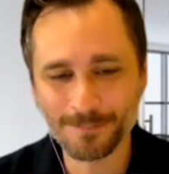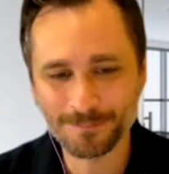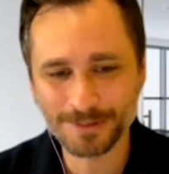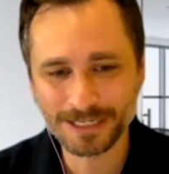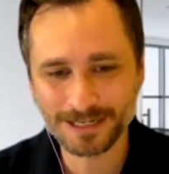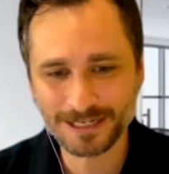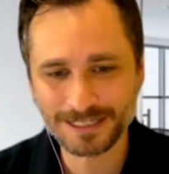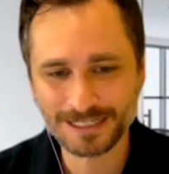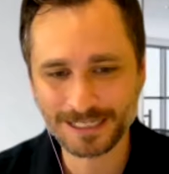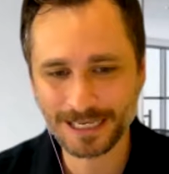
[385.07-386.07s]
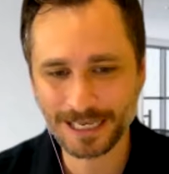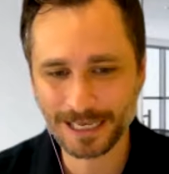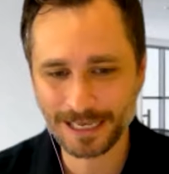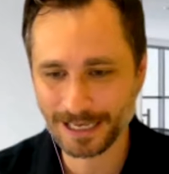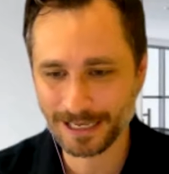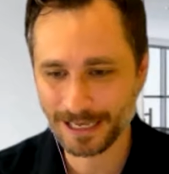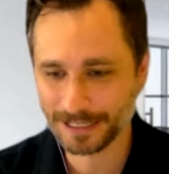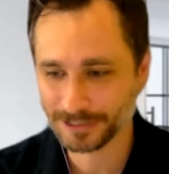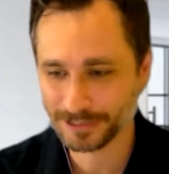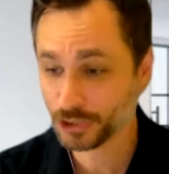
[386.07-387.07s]
because
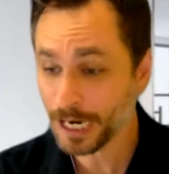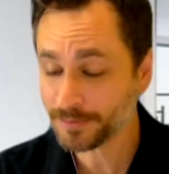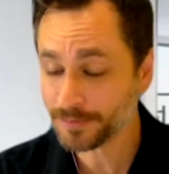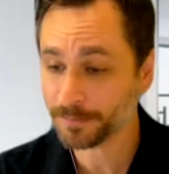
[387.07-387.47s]
it describes